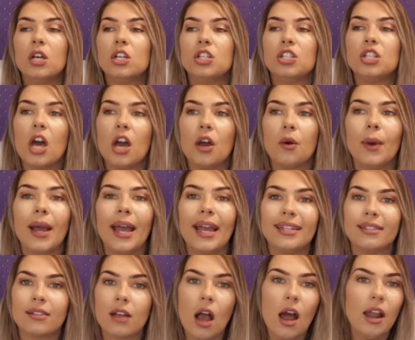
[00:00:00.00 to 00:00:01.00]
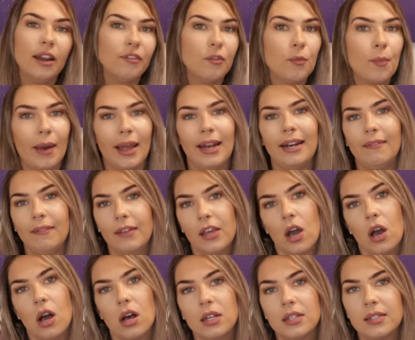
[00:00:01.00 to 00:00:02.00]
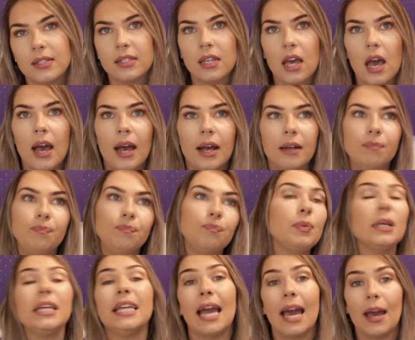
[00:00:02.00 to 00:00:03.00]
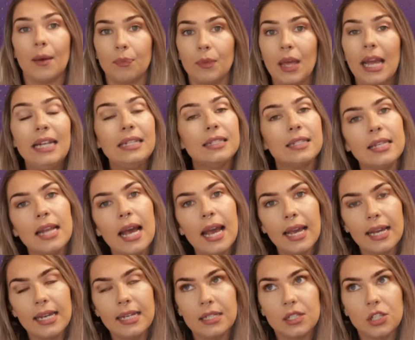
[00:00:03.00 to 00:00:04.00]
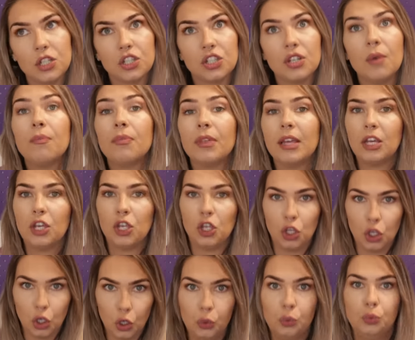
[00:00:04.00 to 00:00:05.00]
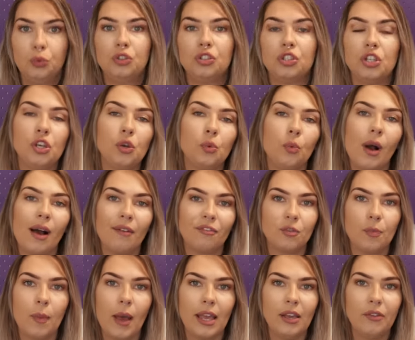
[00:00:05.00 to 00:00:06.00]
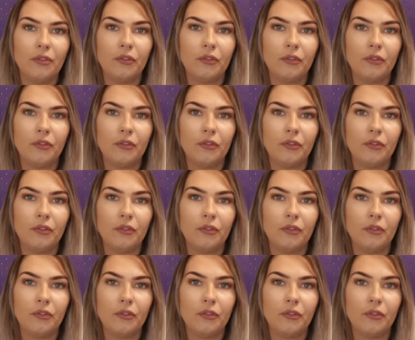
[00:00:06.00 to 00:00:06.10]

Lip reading: So it's kind of a pain in the ass. But yeah, internet is something huge that you will have to pay